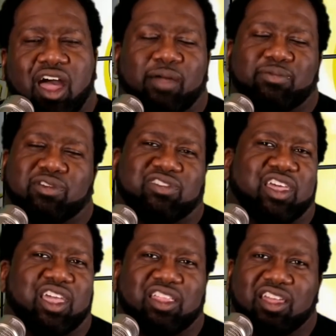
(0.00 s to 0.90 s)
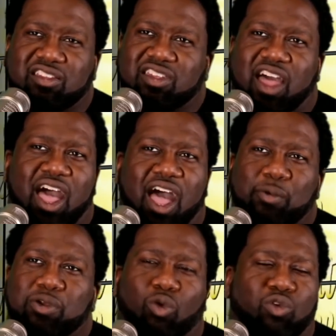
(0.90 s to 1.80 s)
I, am just saying, like I said, I, I
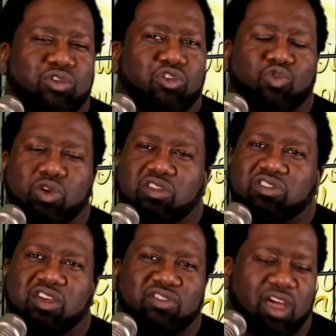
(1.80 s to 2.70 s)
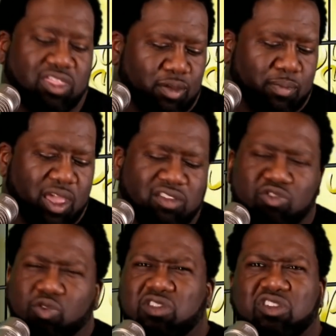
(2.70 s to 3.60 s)
wouldn't want no 27. I think Megan's
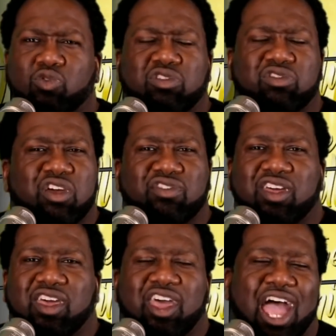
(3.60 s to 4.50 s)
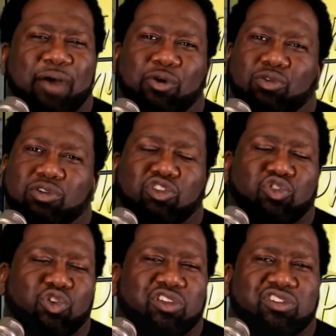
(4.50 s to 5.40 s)
26, 27. I wouldn't want no
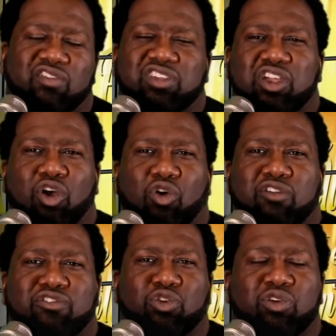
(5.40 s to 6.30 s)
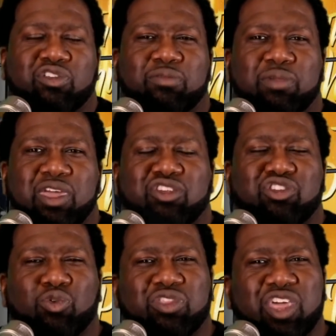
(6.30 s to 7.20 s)
27 year old influencing me to
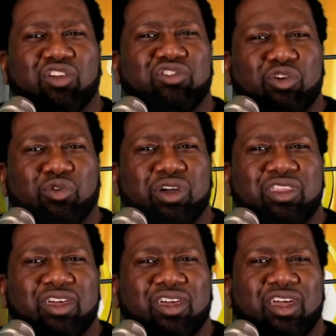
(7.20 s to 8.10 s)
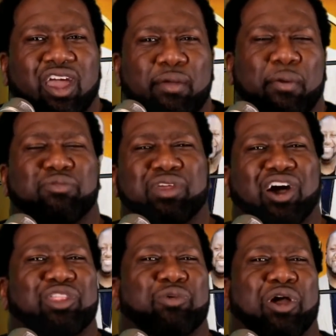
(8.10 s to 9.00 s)
do what they're doing. They're supposed to be
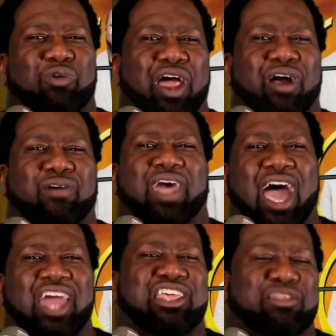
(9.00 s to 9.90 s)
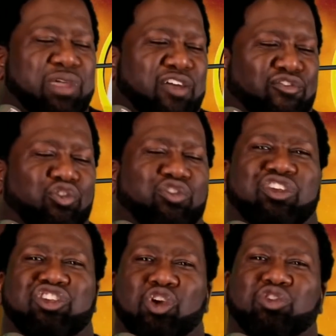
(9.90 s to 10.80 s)
the other way around. I need to be
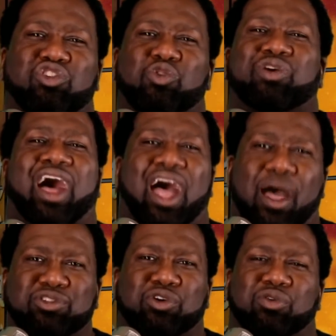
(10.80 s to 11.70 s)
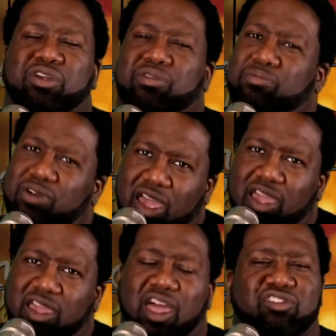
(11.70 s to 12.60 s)
influencing you to do what I'm doing. But
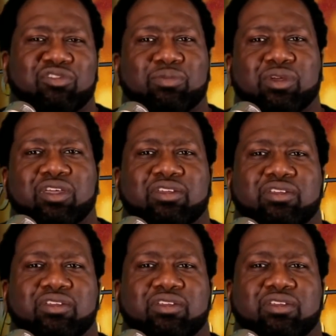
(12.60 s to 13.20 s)
hey, that's just me.